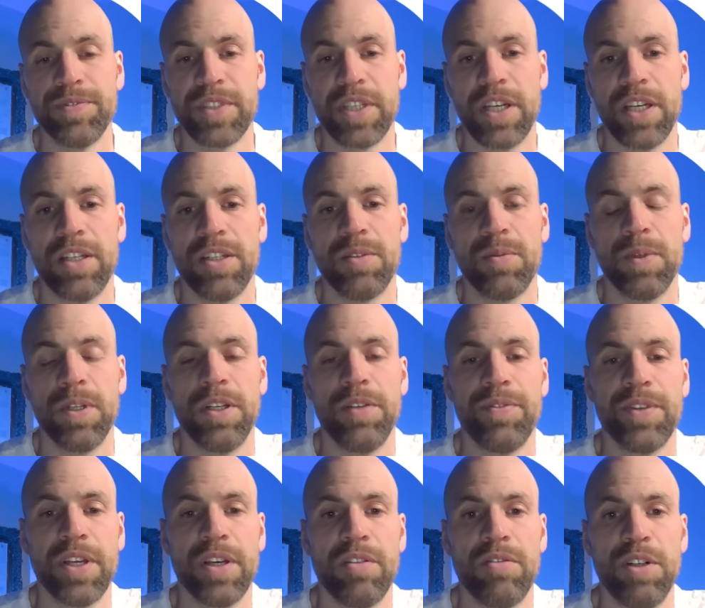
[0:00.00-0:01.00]
and will
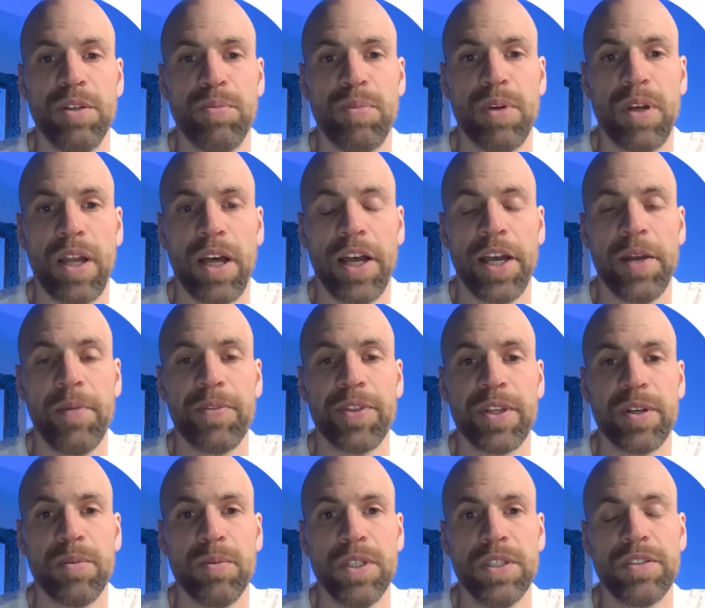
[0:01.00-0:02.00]
reply
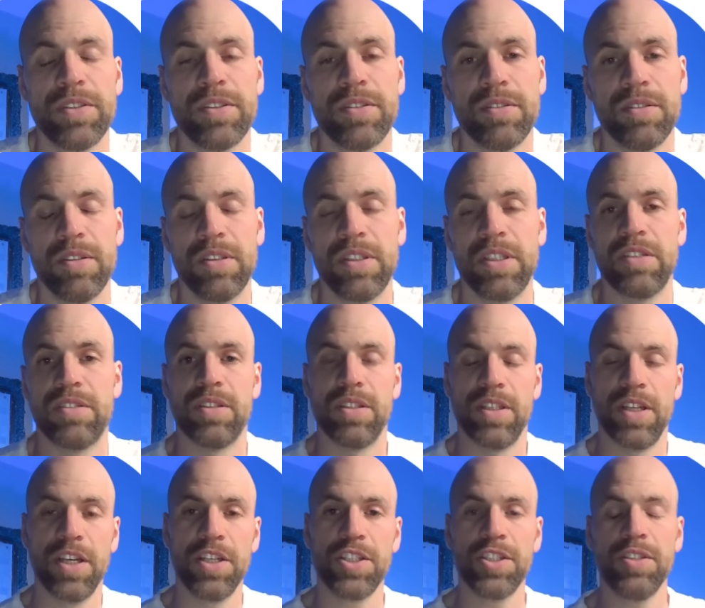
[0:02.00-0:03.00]
with a
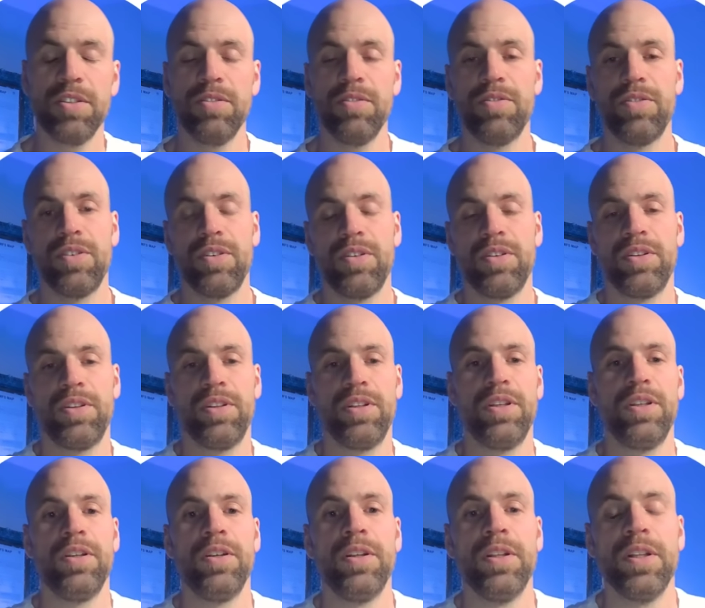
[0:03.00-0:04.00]
destination for
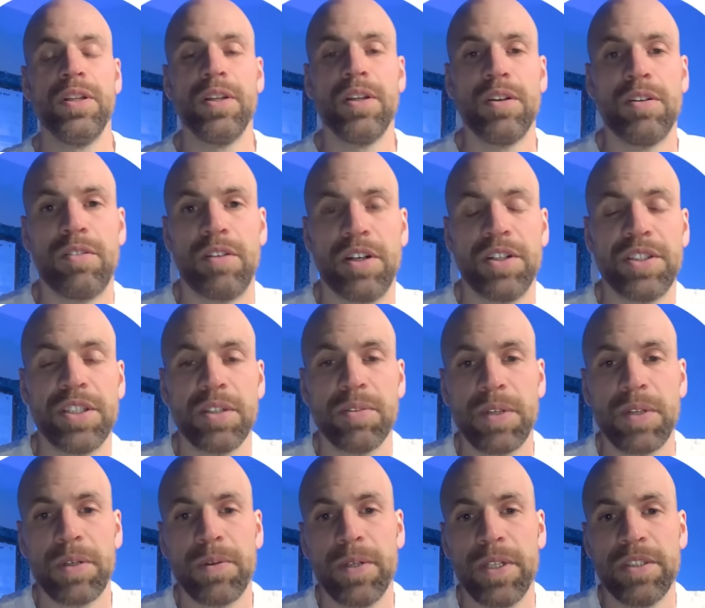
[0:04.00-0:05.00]
the routing
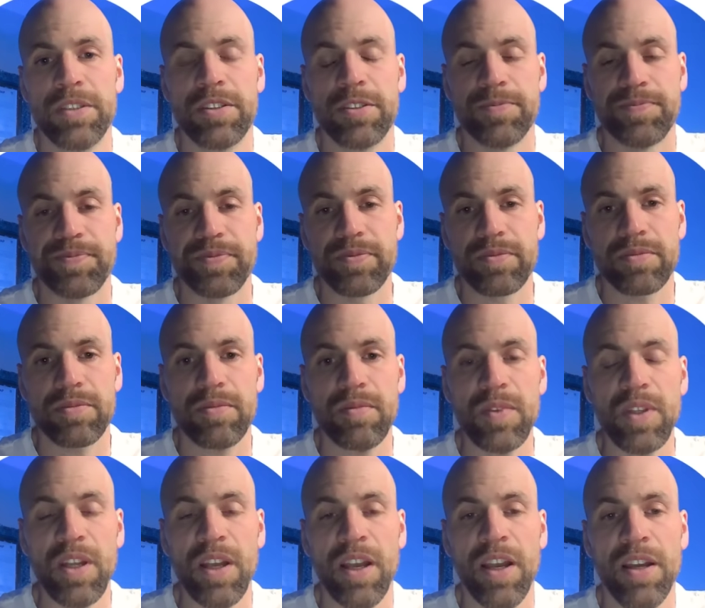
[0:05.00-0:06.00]
request.
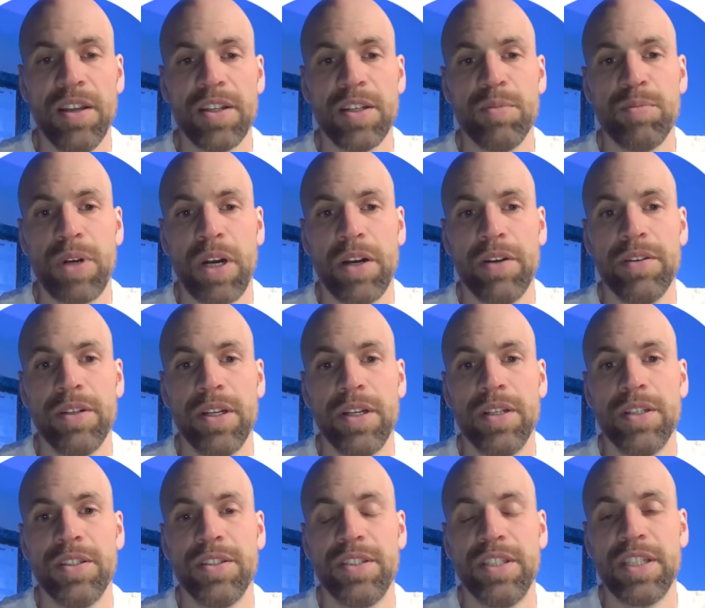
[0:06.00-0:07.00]
And in
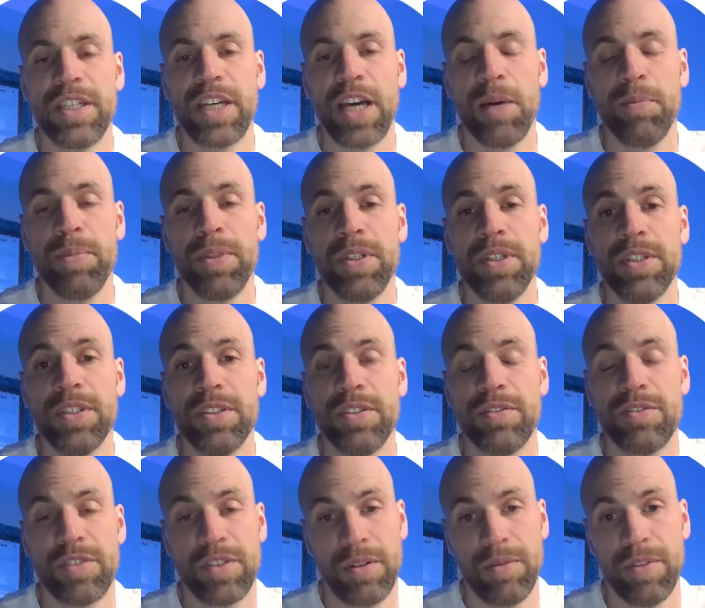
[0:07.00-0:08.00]
parallel, decoupled
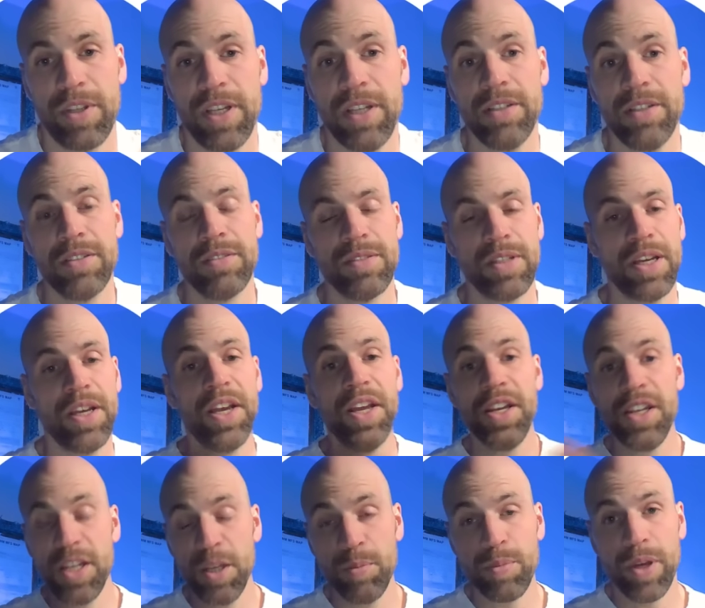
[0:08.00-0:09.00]
from that,
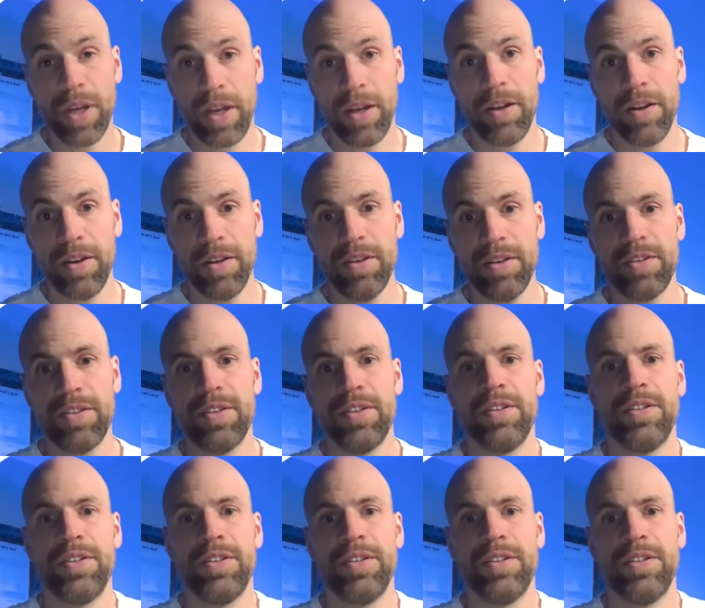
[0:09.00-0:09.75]
independent,